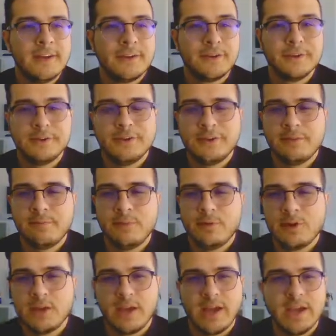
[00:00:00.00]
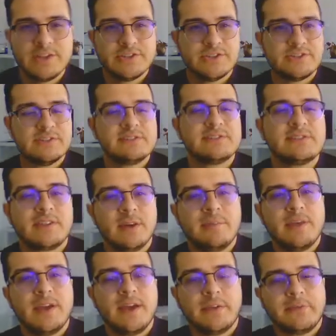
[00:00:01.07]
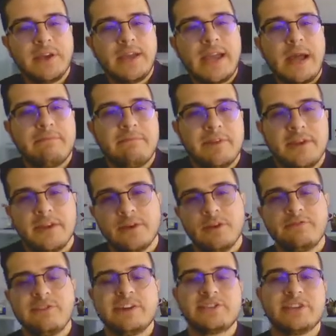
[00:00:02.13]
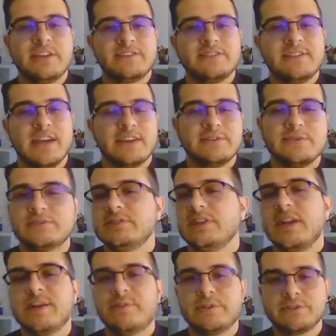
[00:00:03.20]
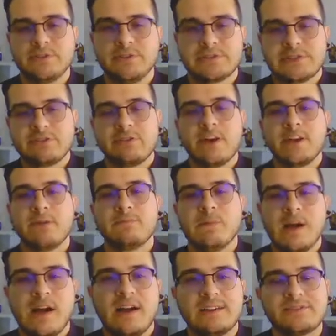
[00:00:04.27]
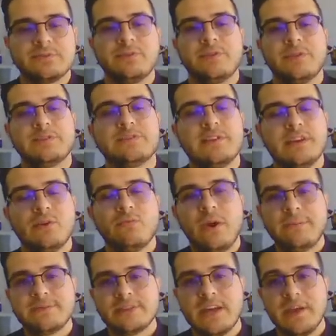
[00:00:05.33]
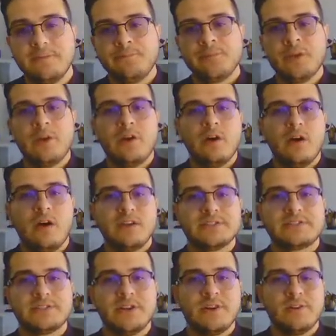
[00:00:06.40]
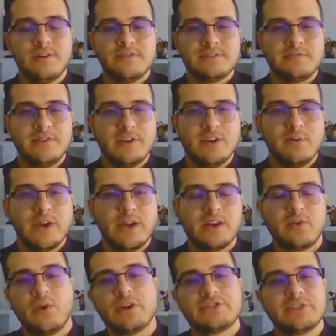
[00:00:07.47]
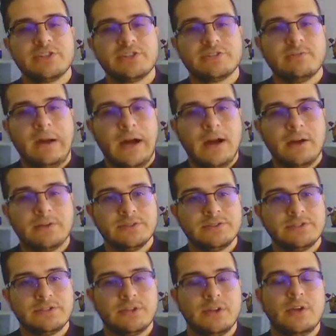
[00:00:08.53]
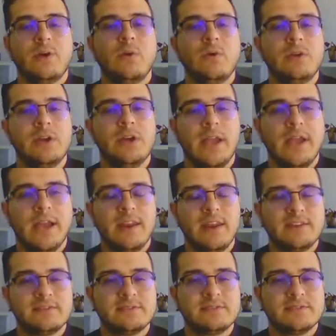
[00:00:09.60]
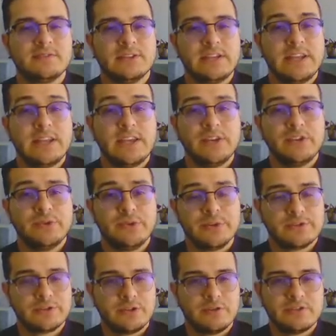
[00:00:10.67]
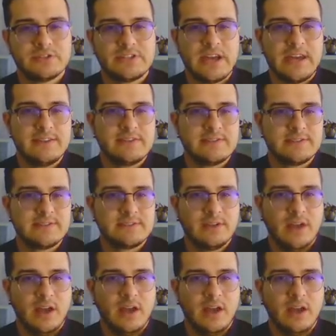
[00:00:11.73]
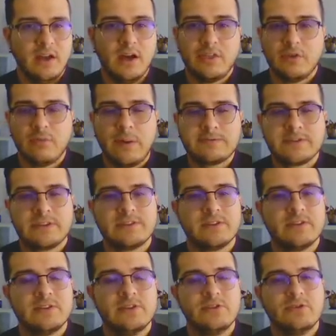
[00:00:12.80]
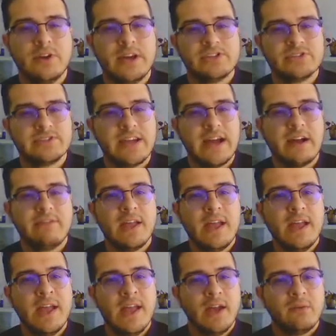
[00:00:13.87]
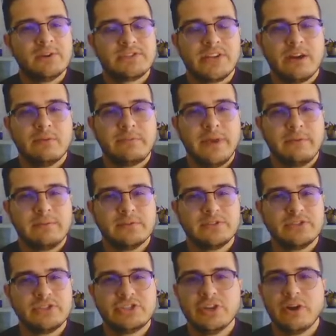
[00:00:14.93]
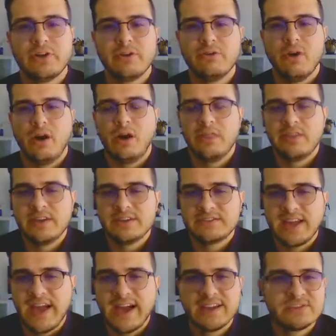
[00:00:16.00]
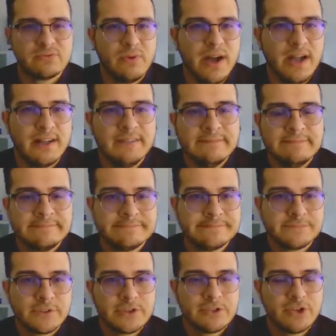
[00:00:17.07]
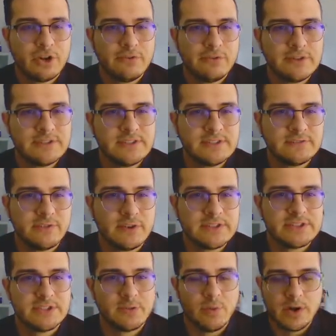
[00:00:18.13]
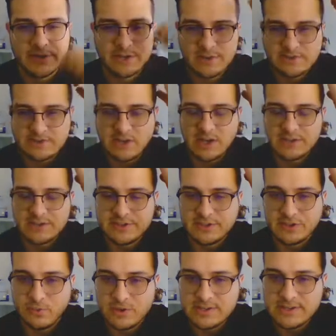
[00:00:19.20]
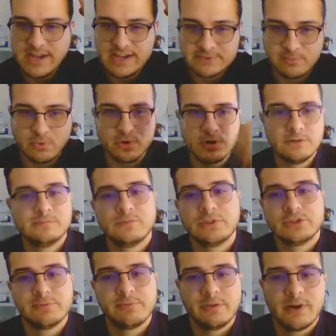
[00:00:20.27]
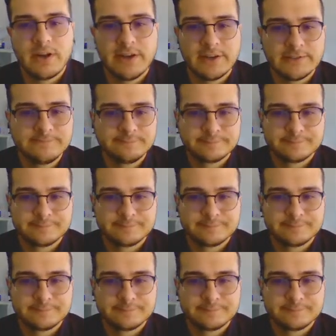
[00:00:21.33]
Good morning, agents. This is going to be a recap video of yesterday's Tech Tuesday, which was creating blogs within the CINC website. Also, on this video, we had questions about going and linking to external sites, other websites that you agents have, which I will be able to show you on this as well. So first things first, you want to do is log into your one dashboard, which will be right here.